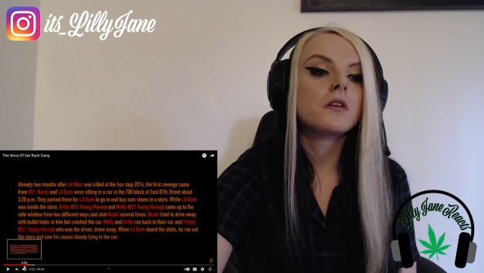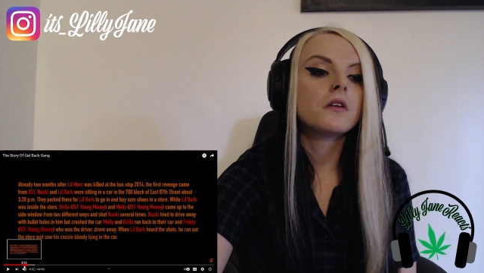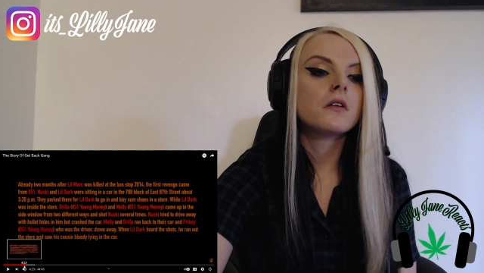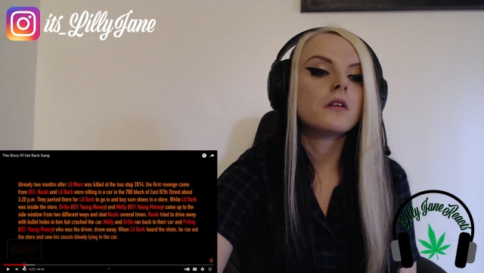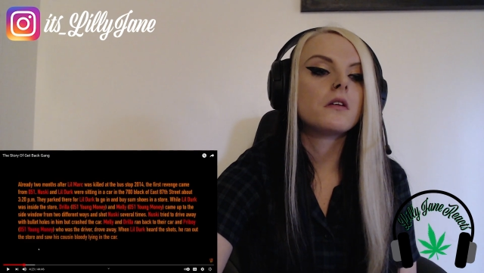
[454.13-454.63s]

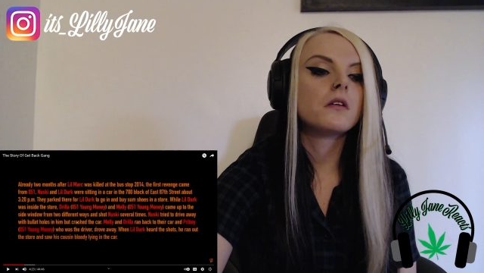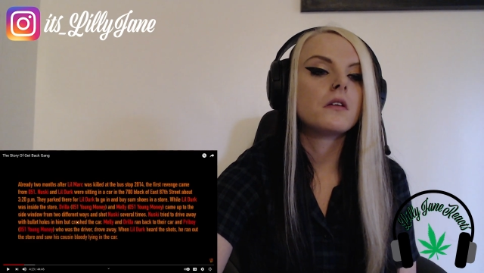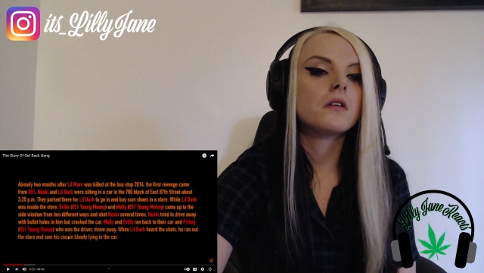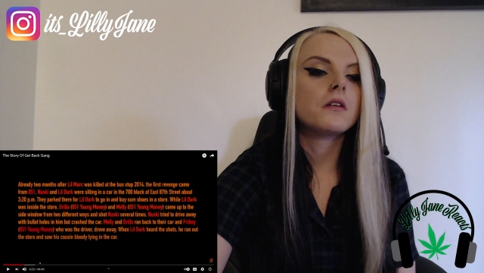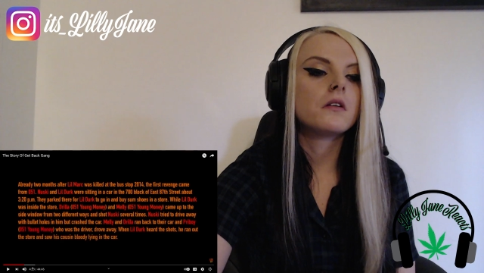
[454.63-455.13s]

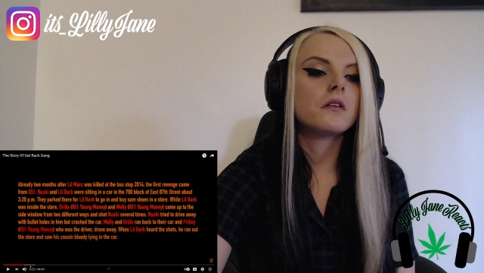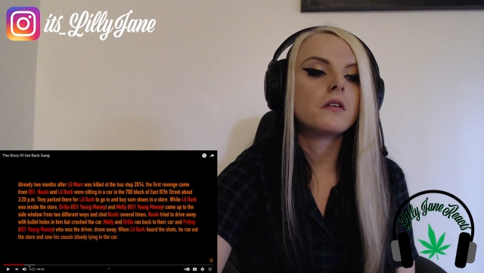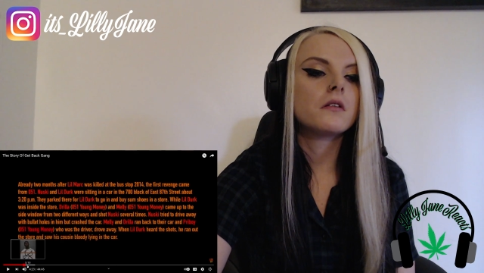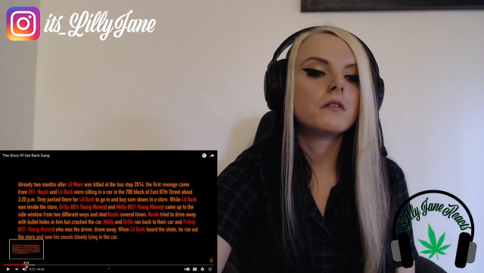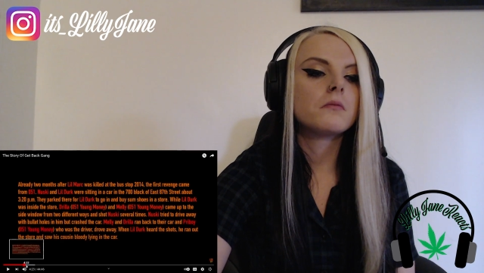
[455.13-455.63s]

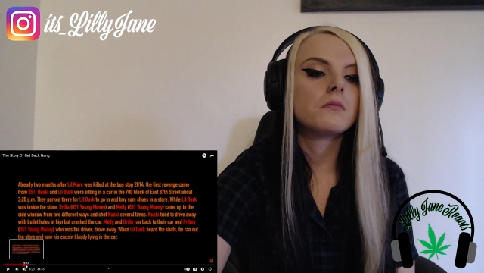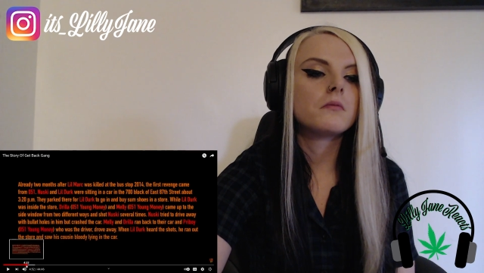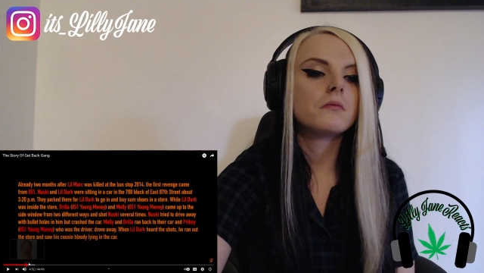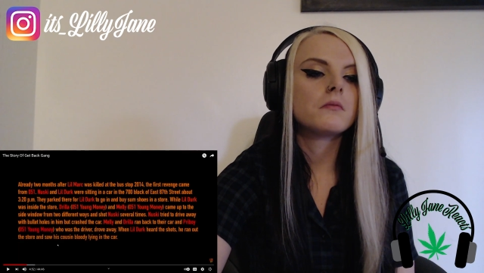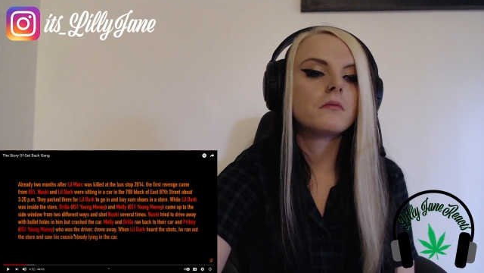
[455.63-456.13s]

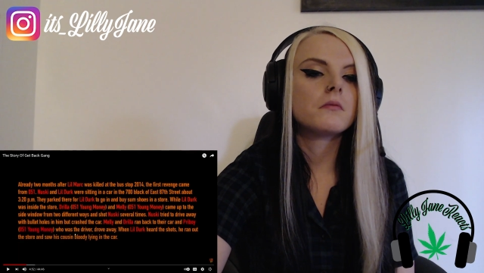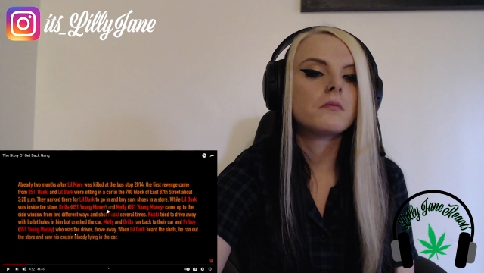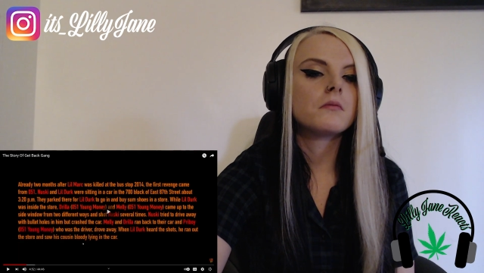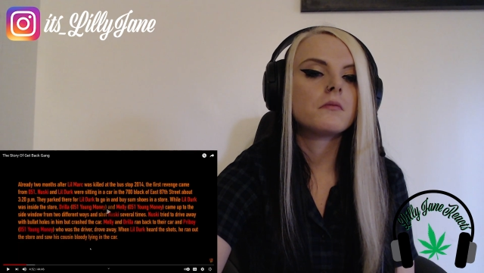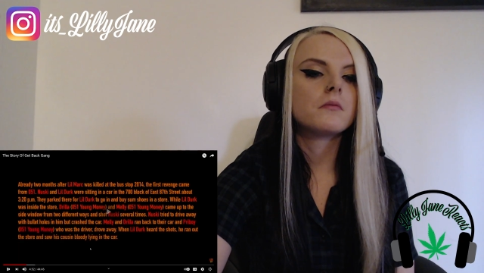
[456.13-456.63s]

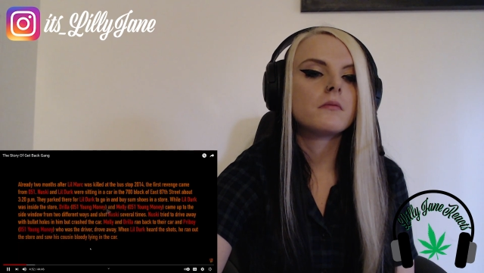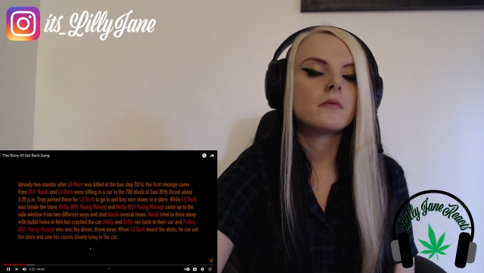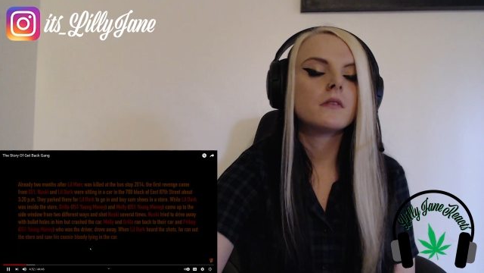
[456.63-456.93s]
Nobody speaks.